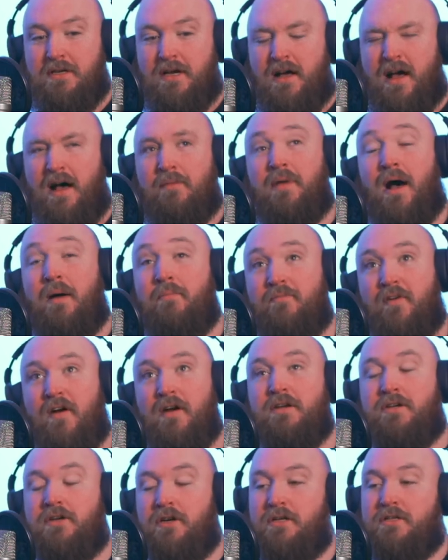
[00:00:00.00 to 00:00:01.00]
I, I'm
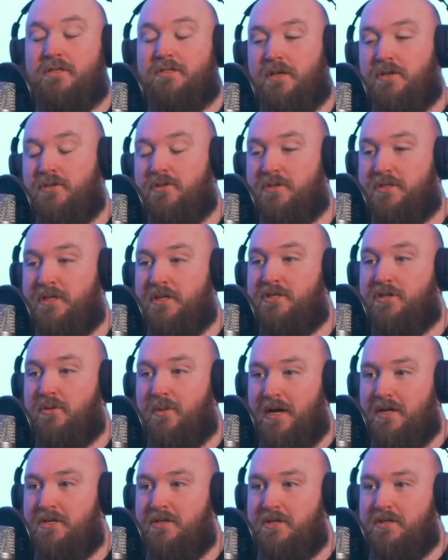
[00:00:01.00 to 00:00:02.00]
very good in social
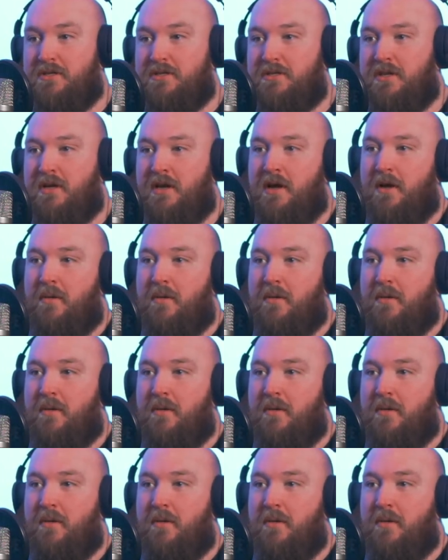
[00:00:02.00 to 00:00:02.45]
situations,